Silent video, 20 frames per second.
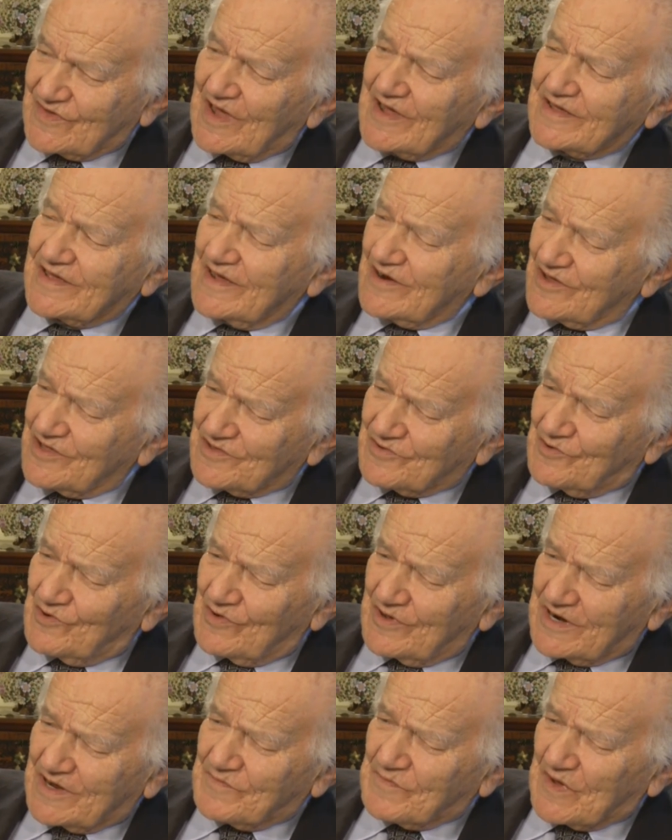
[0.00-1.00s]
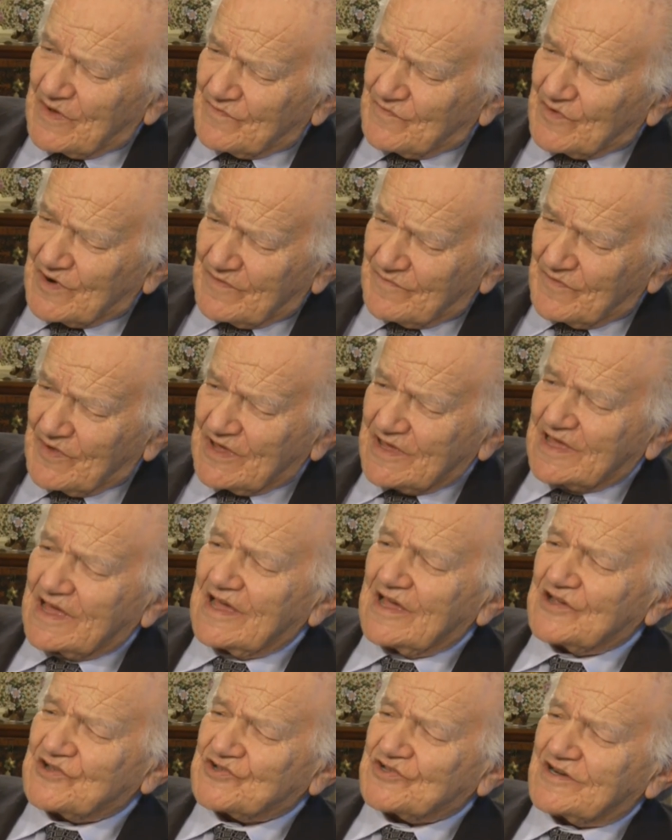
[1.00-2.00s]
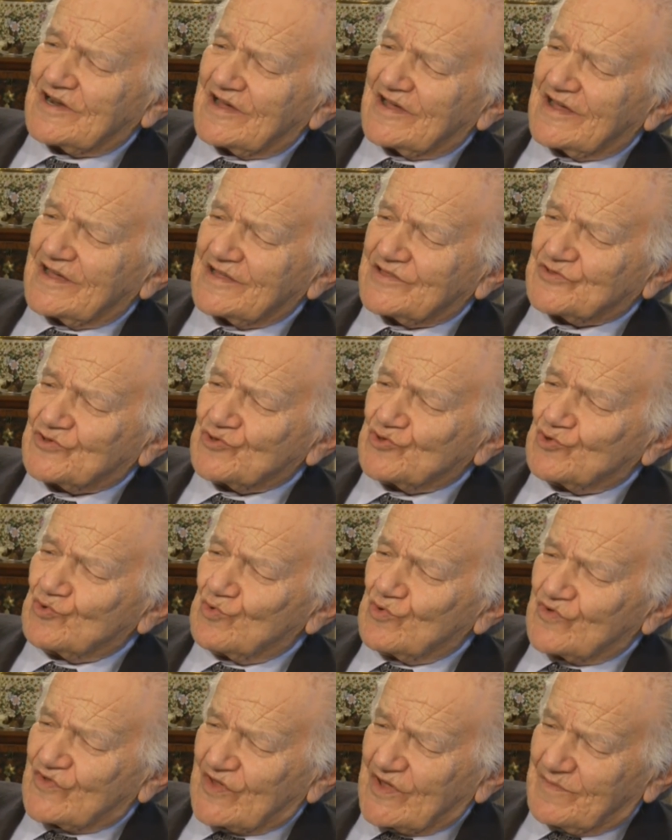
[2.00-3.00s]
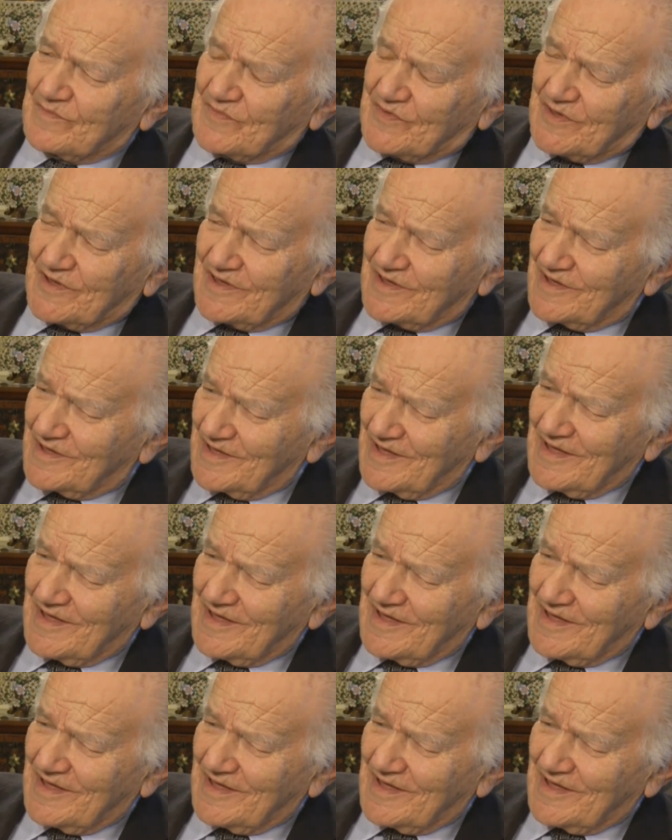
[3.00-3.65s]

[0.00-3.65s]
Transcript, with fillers: I cannot go anywhere for a vacation. I had to do something.